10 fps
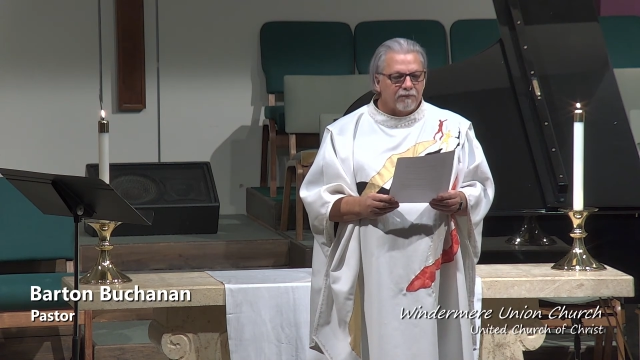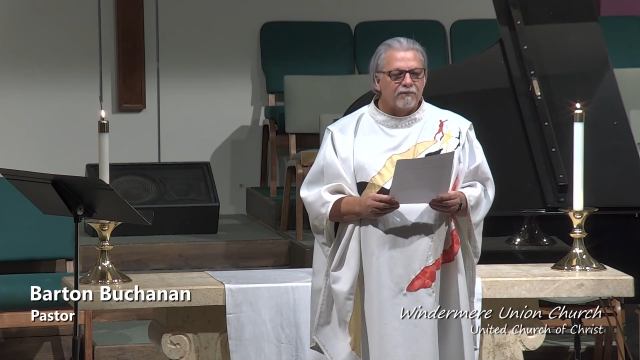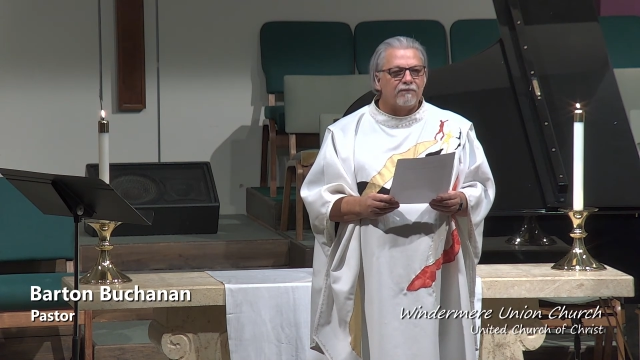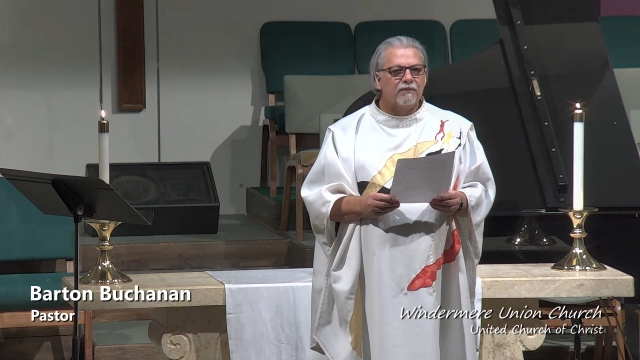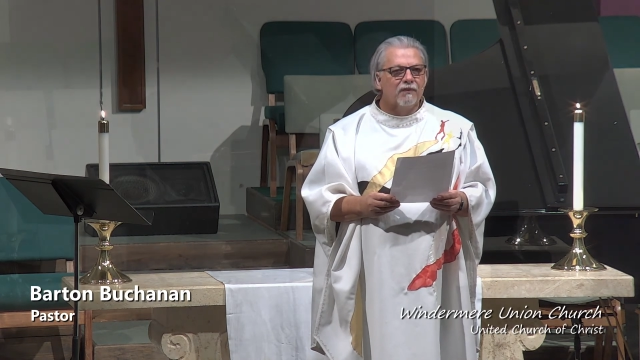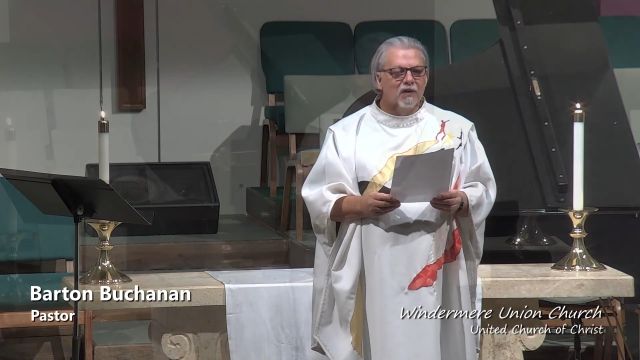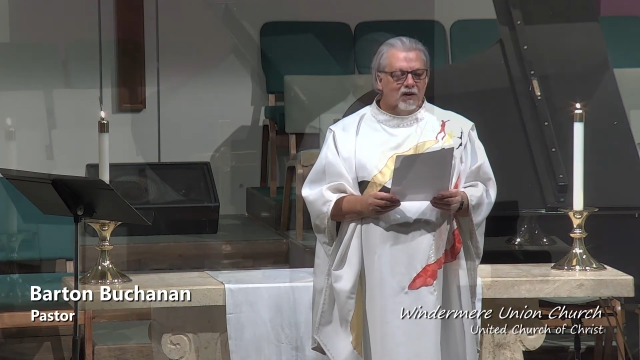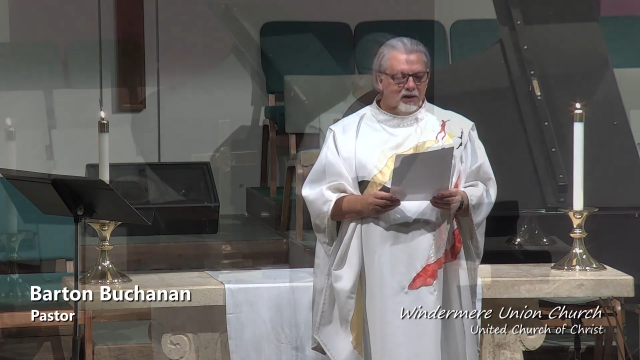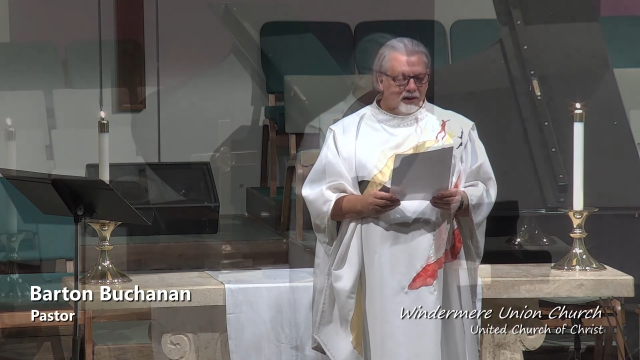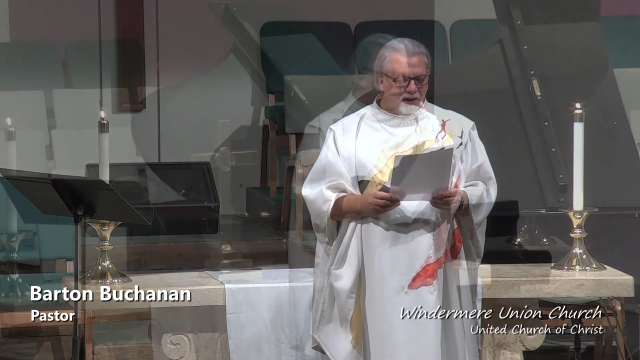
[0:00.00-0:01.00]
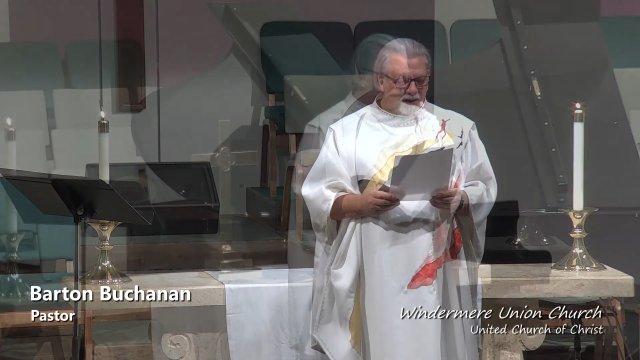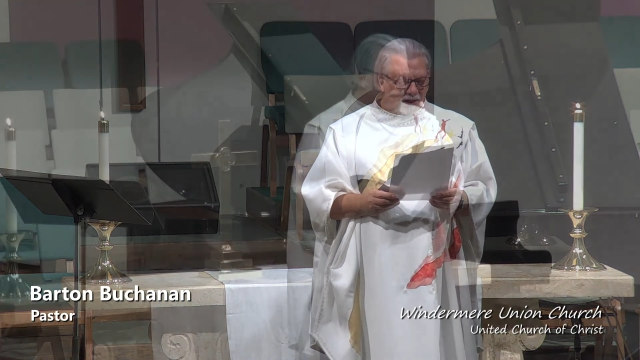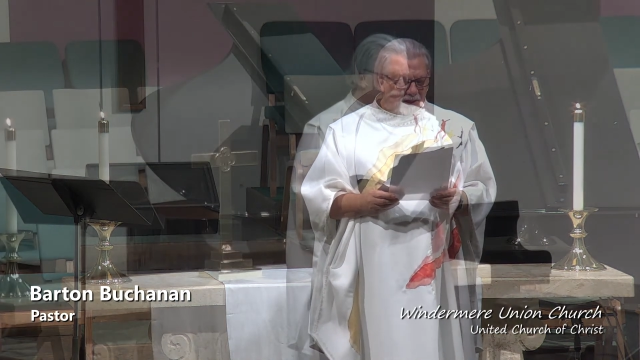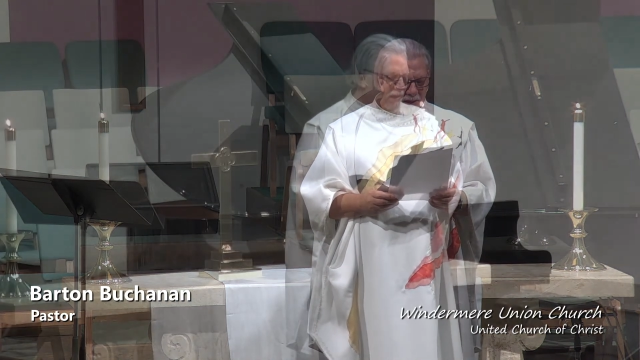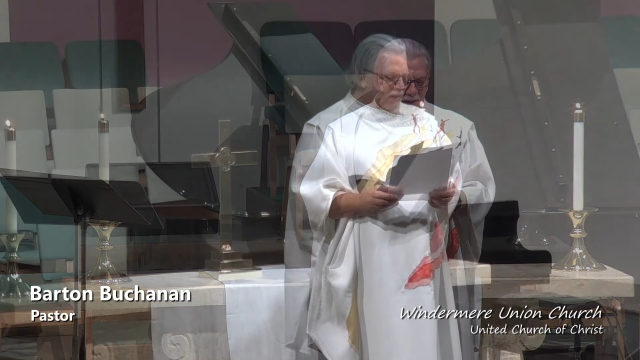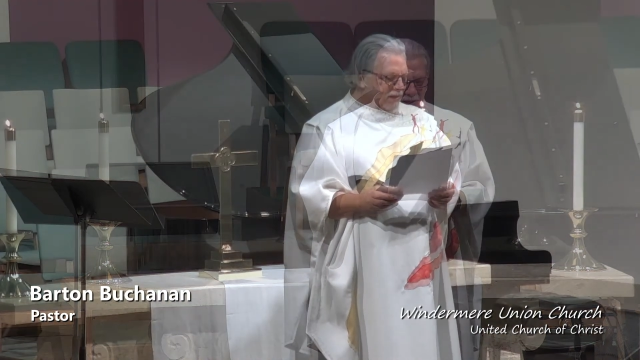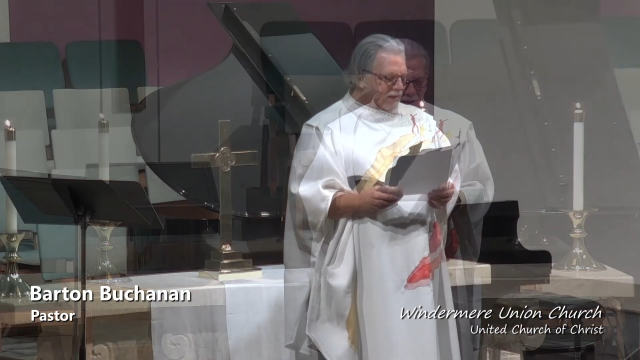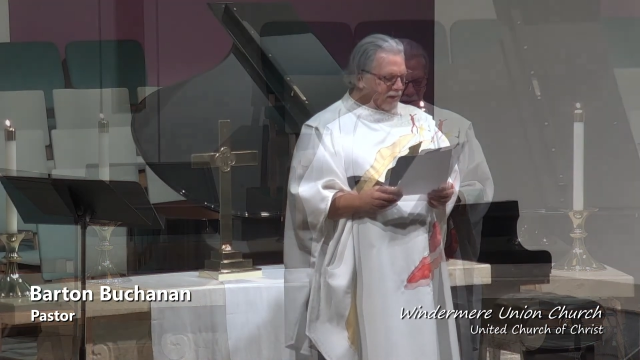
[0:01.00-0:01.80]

Nobody speaks.